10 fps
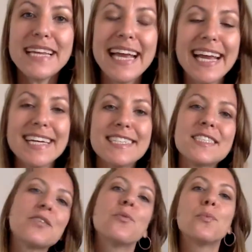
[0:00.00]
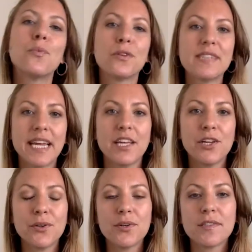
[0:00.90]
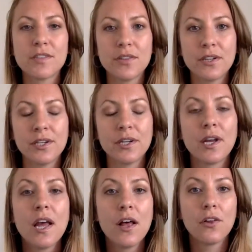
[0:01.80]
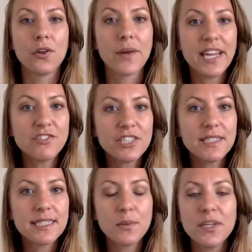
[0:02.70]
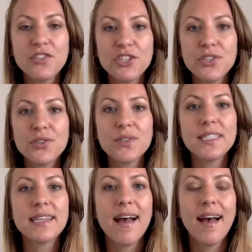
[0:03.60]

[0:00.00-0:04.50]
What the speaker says: And so we'll take you to the locations that we choose,